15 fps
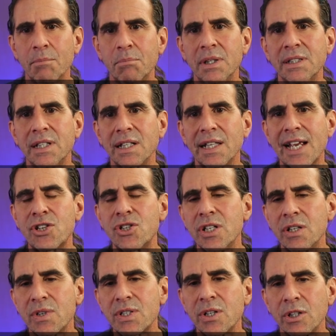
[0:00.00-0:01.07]
But in the last
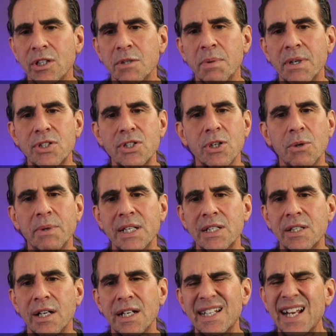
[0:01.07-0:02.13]
year or so, there's been so many
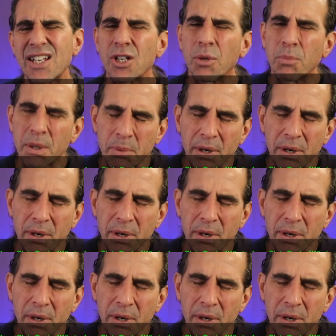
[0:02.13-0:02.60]
studies, not so many,